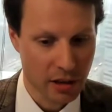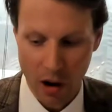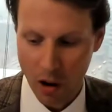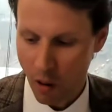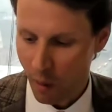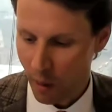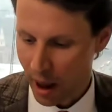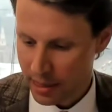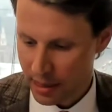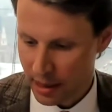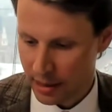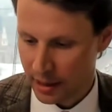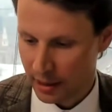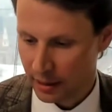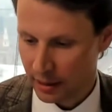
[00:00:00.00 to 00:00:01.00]
So
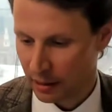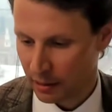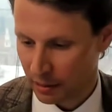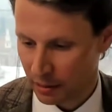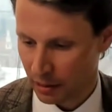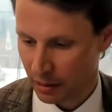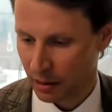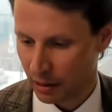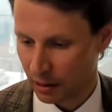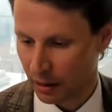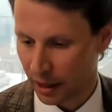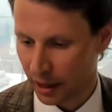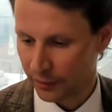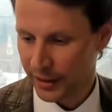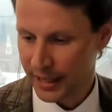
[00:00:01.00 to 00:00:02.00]
the
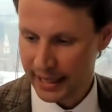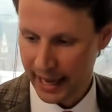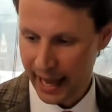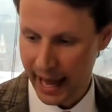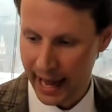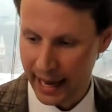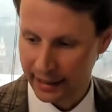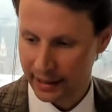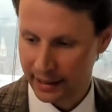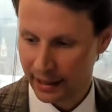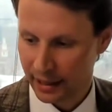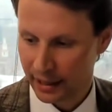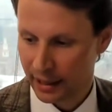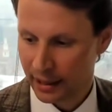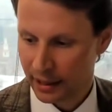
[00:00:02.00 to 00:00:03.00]
letter of intent,
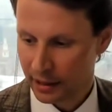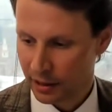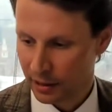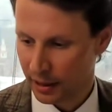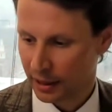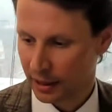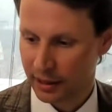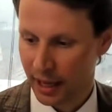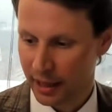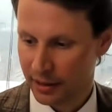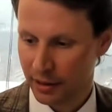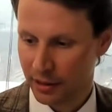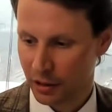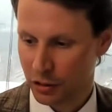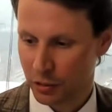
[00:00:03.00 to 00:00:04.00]
to the extent
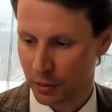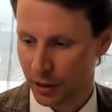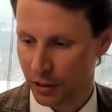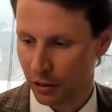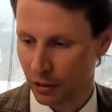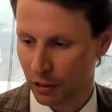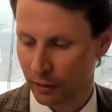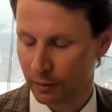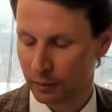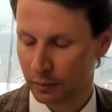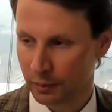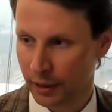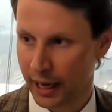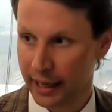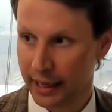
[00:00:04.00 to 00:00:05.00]
that there's renewal
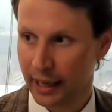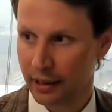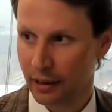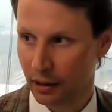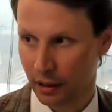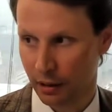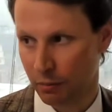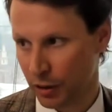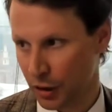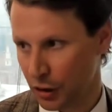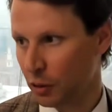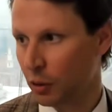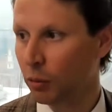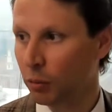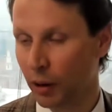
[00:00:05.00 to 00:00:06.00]
rate or
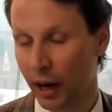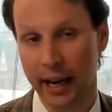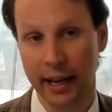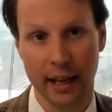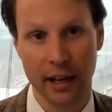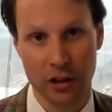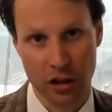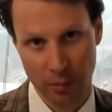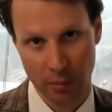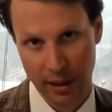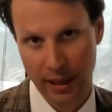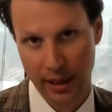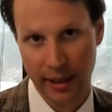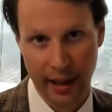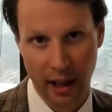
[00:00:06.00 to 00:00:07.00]
renewal right, it should
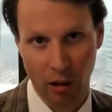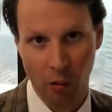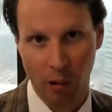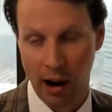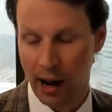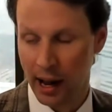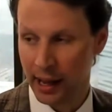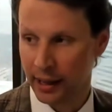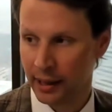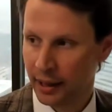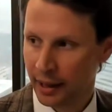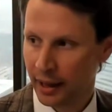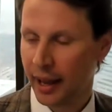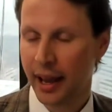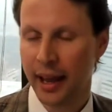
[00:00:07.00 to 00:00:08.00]
be in the LOI
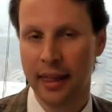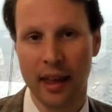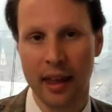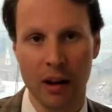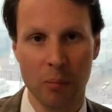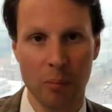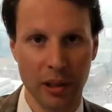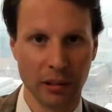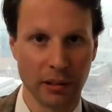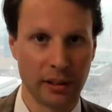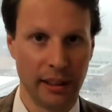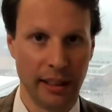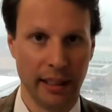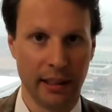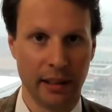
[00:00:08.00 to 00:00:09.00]
and then
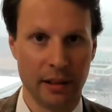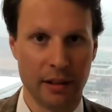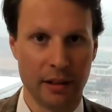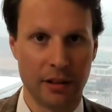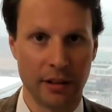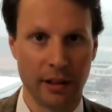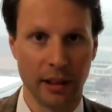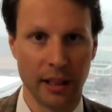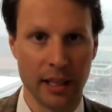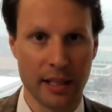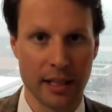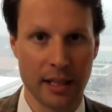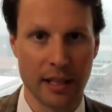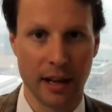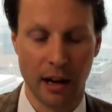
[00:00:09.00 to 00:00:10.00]
built in to the
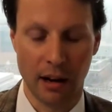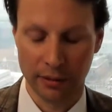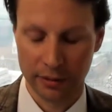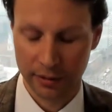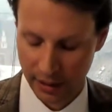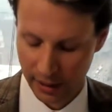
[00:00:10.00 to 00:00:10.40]
lease itself.